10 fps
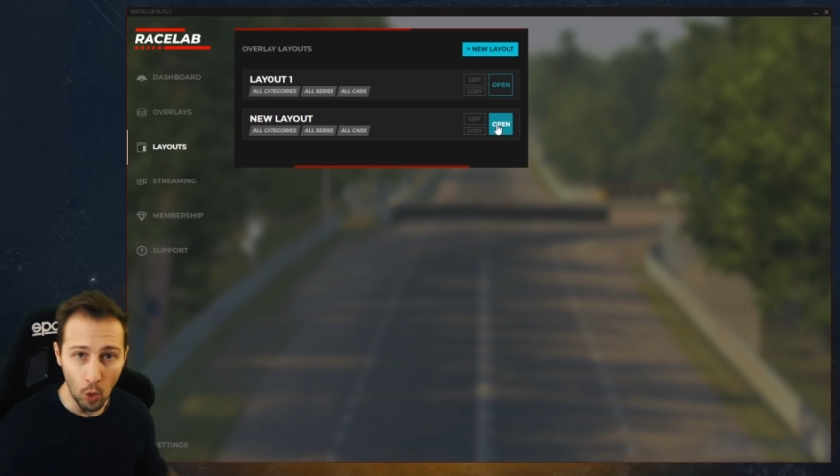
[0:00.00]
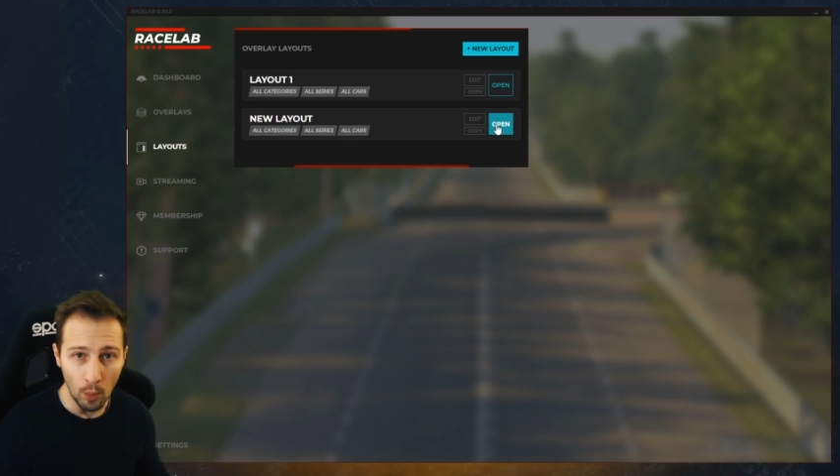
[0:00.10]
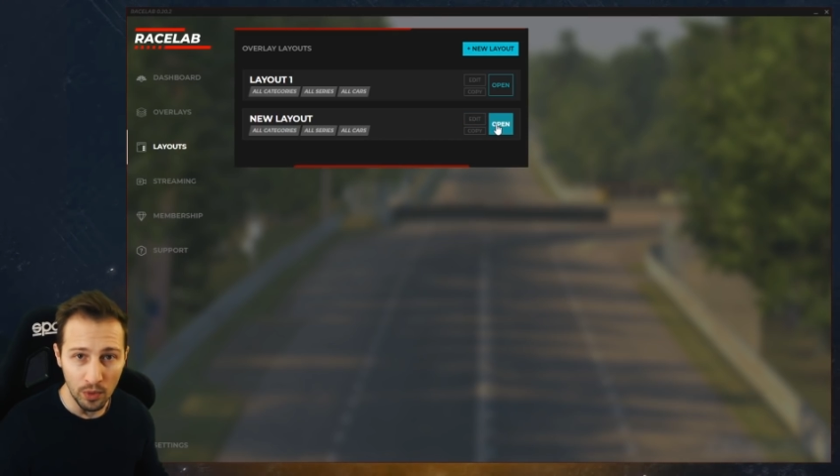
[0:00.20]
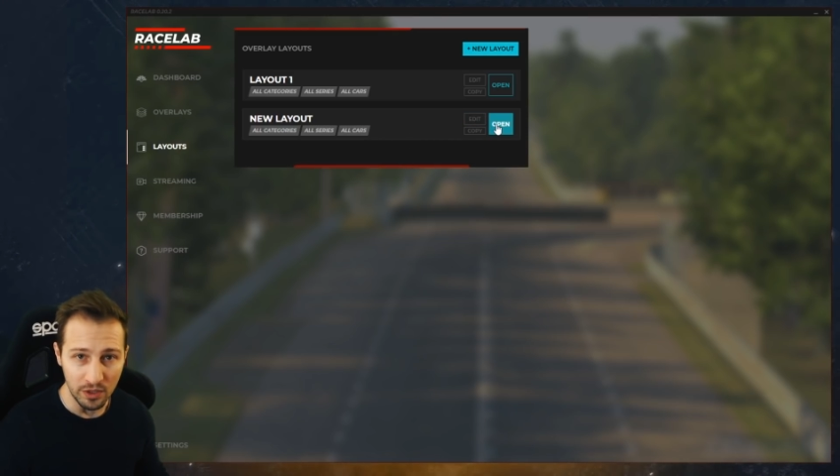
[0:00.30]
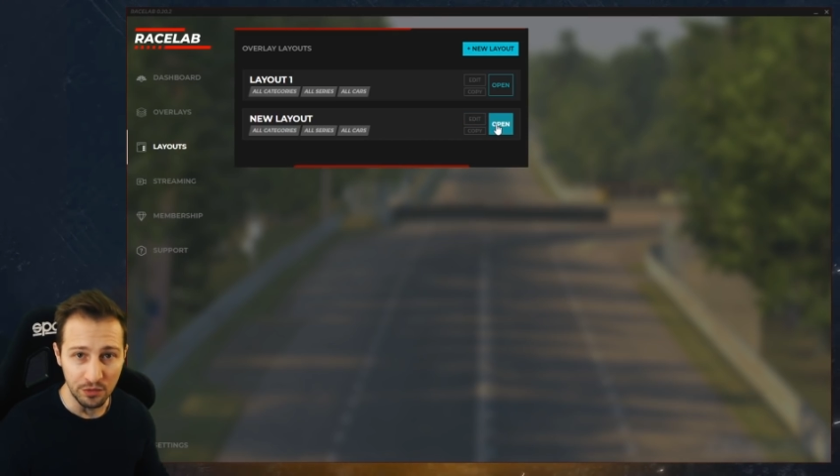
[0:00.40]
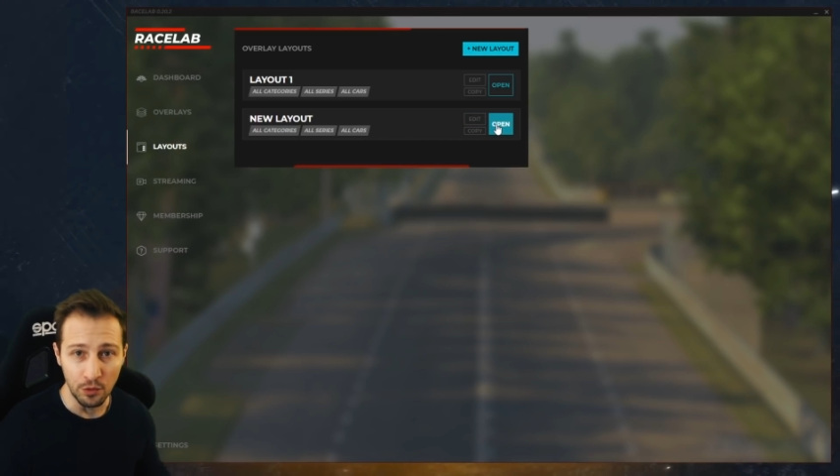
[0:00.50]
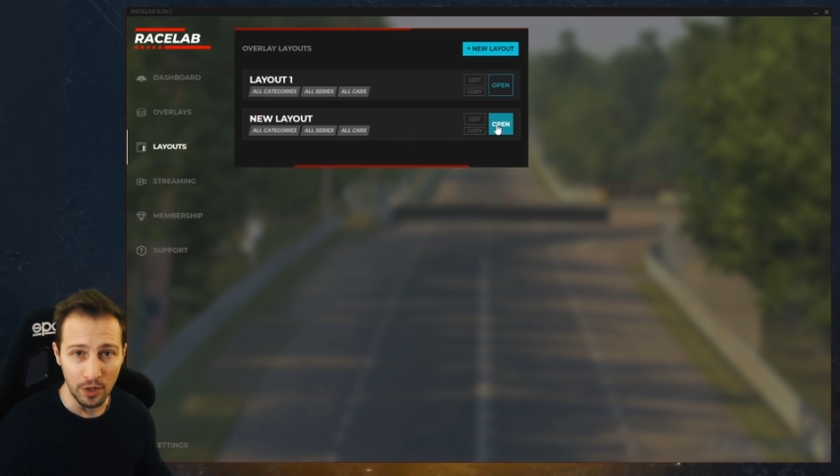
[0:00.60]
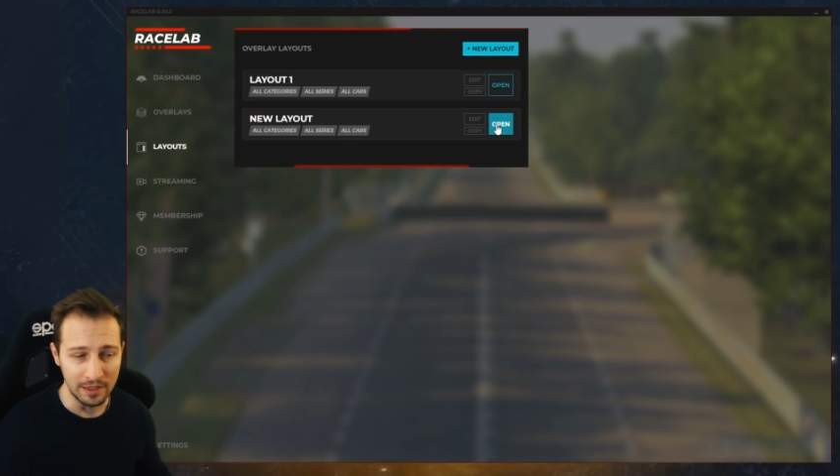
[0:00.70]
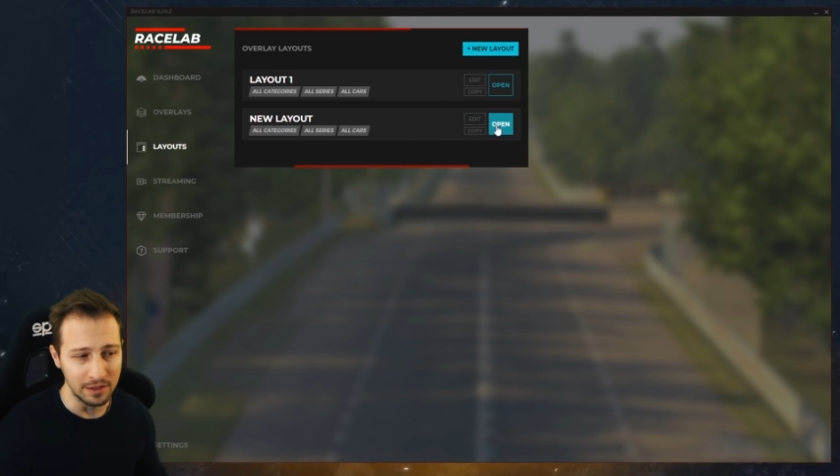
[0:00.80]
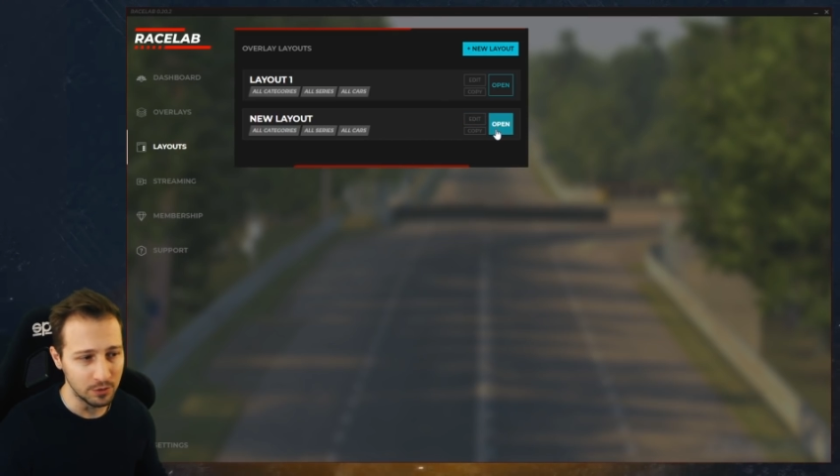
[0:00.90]
open it
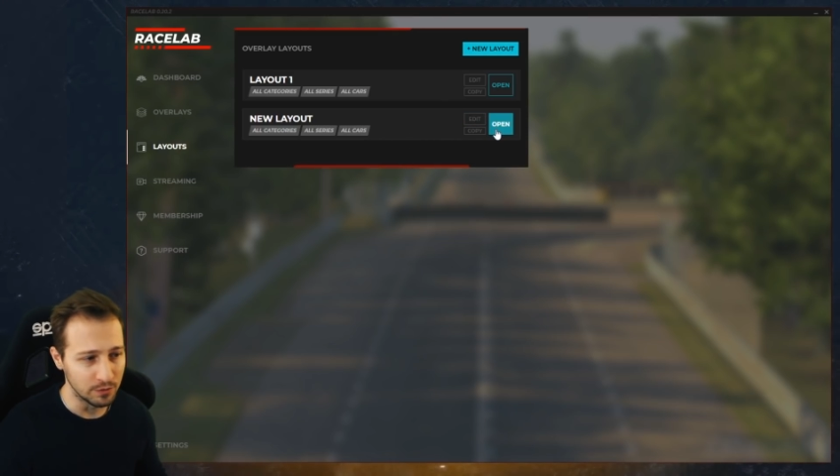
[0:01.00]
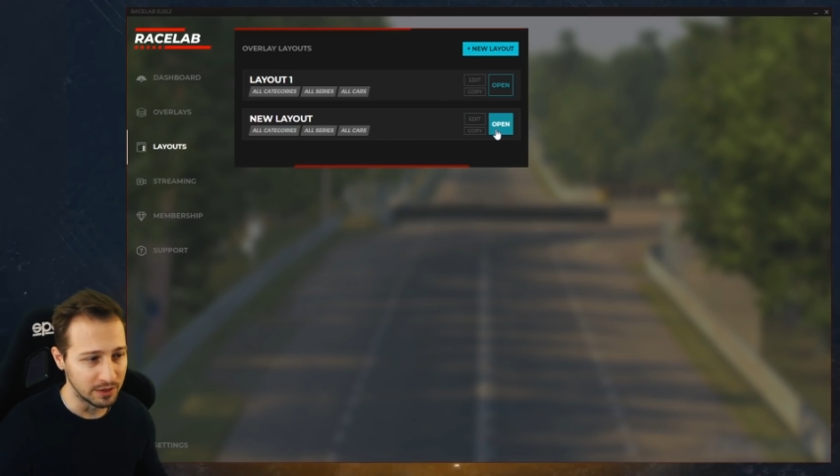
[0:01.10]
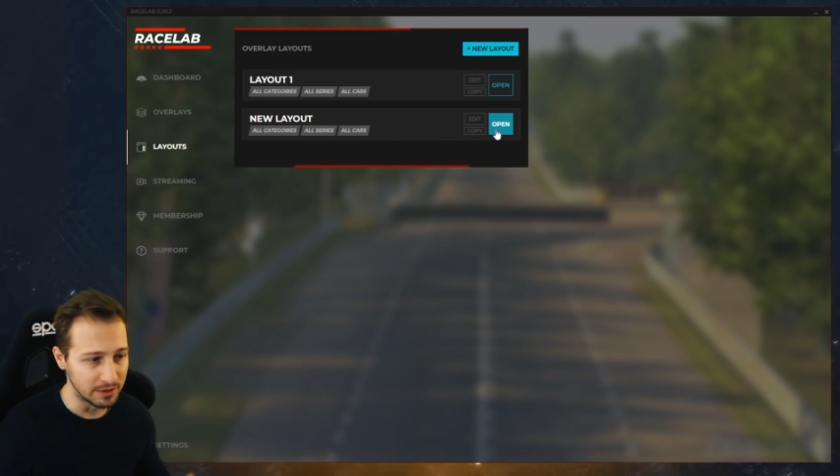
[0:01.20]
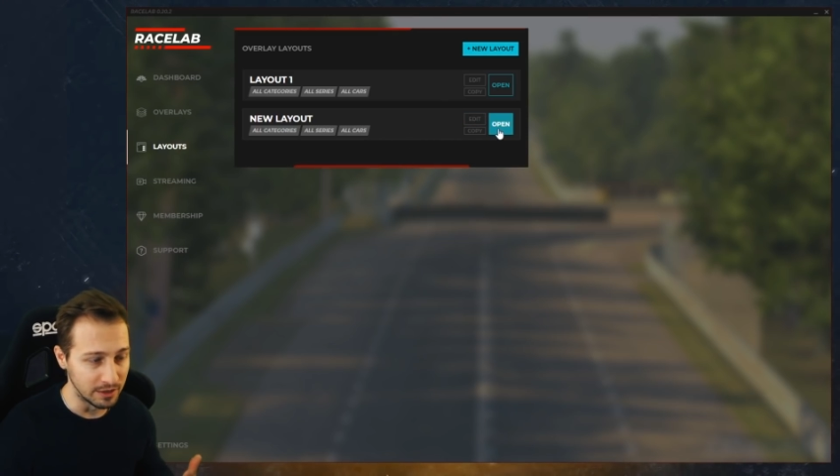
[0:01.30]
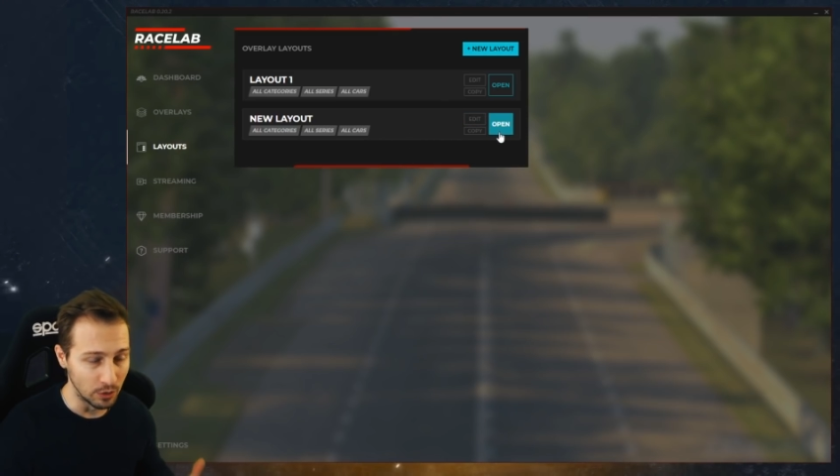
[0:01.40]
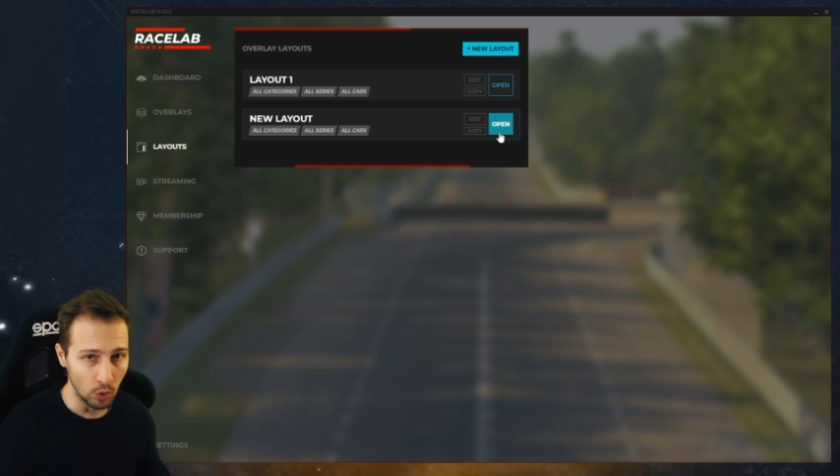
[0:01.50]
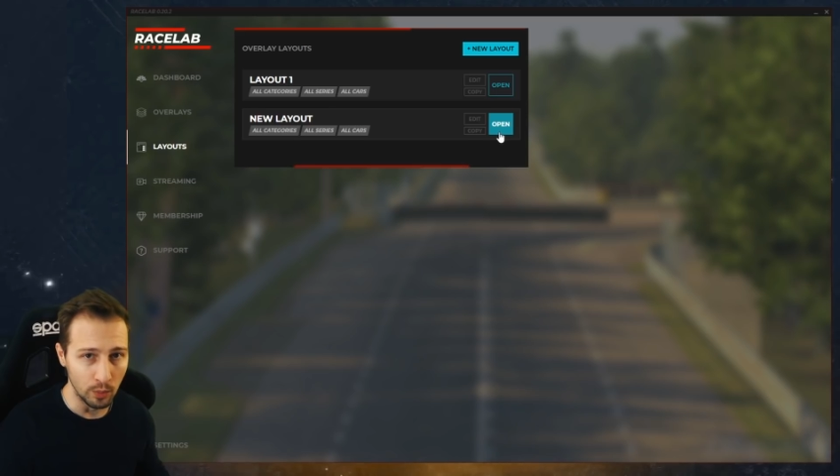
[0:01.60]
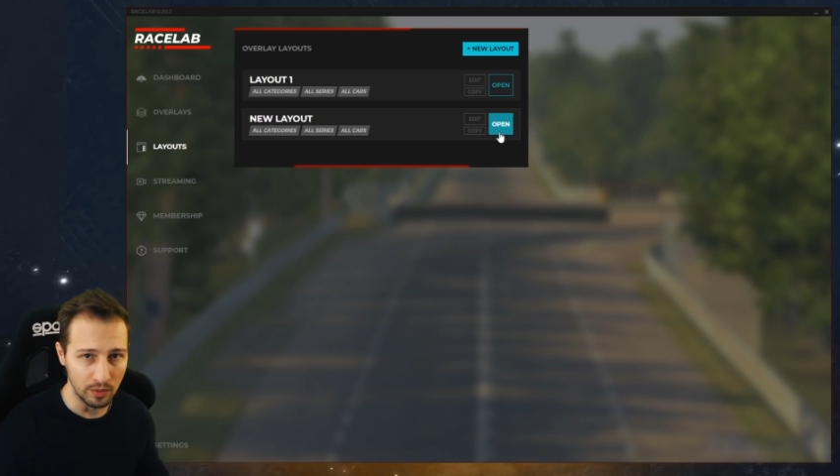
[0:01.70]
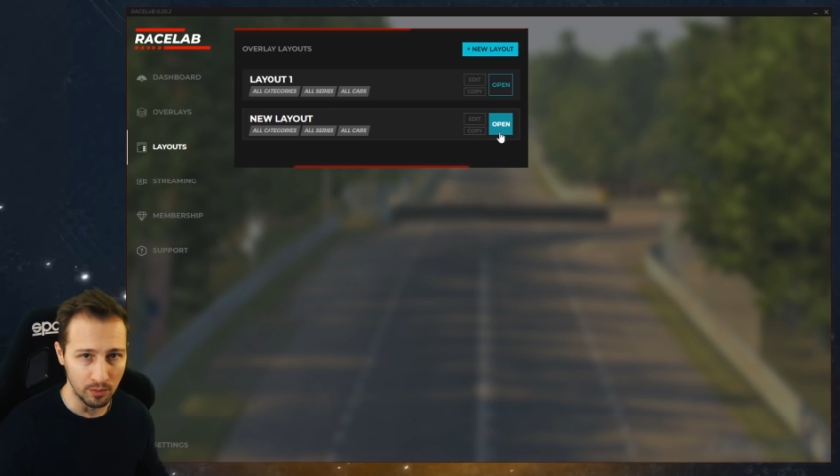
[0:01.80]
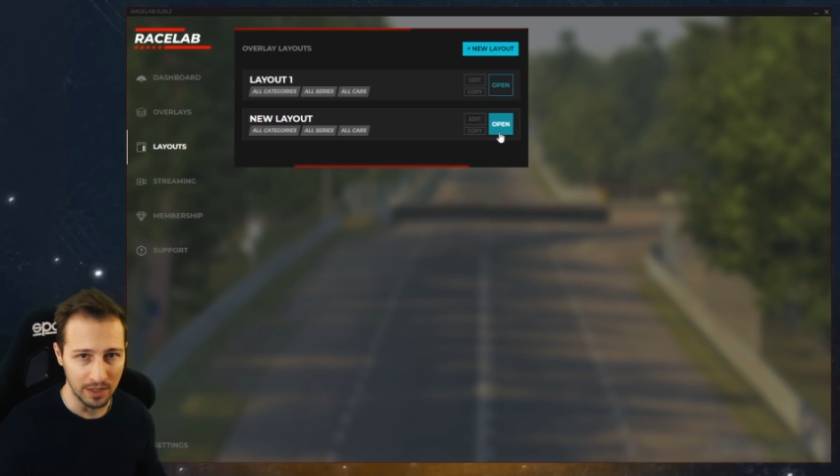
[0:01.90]
for edit with the
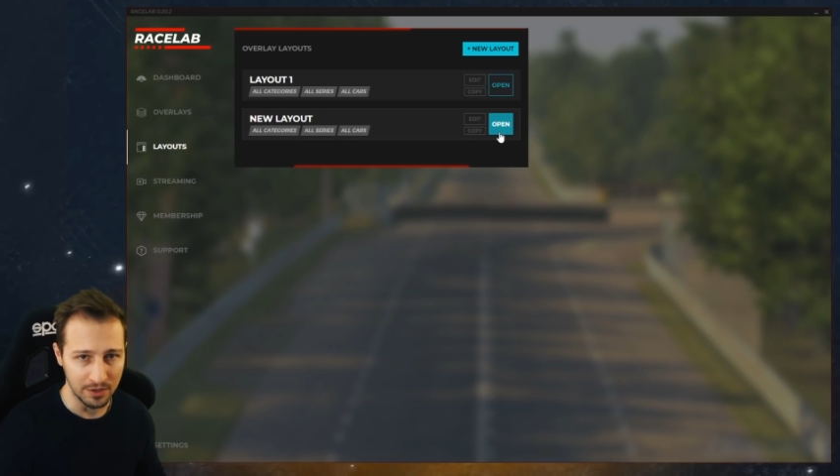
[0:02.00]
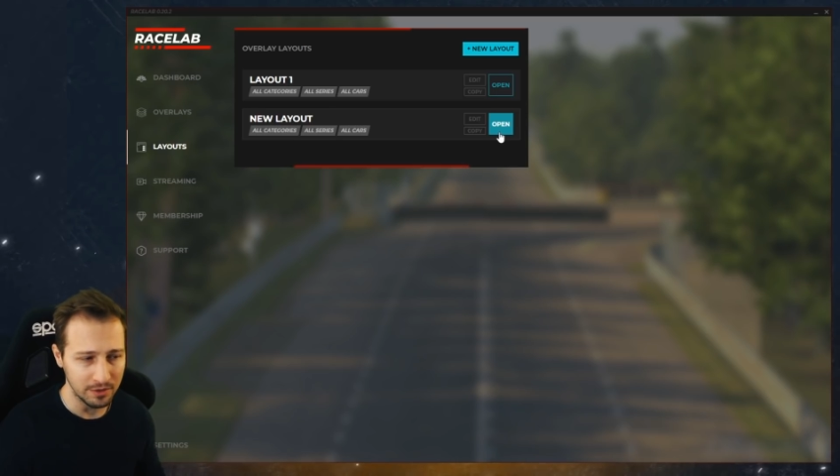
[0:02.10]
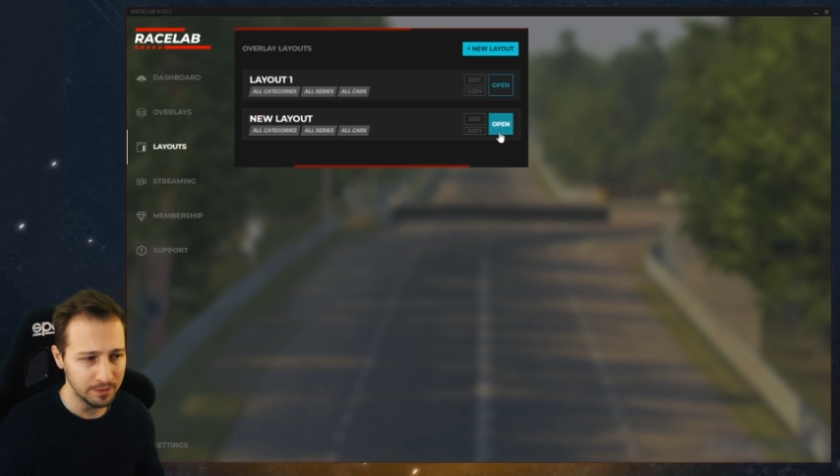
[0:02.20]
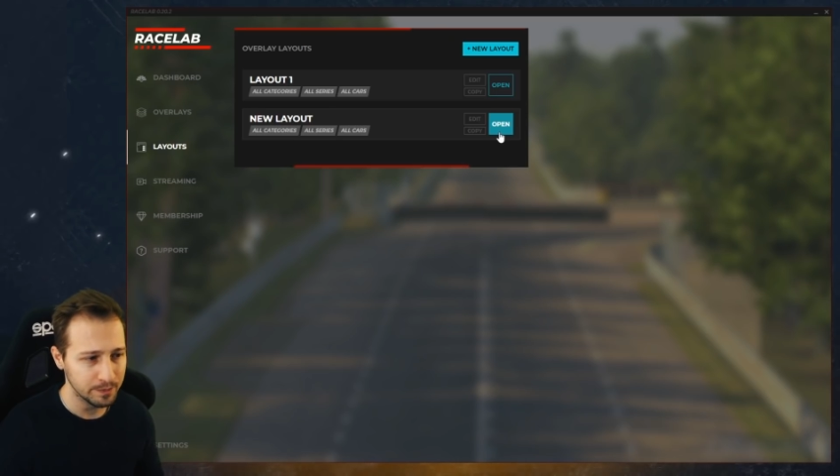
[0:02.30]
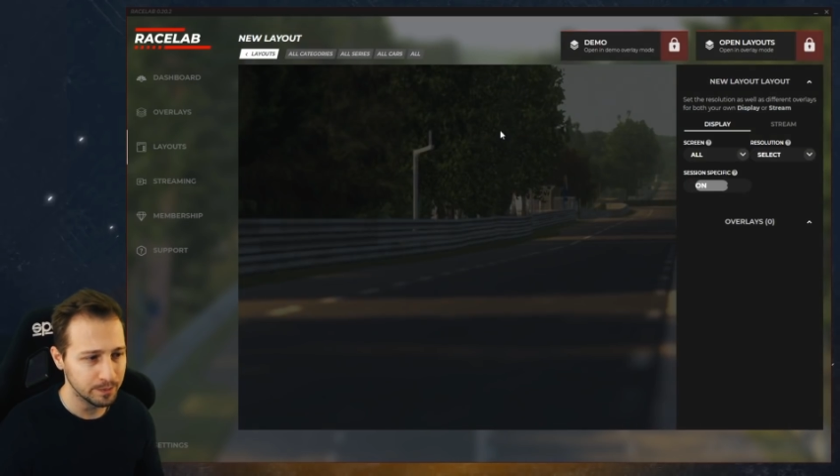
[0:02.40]
open button.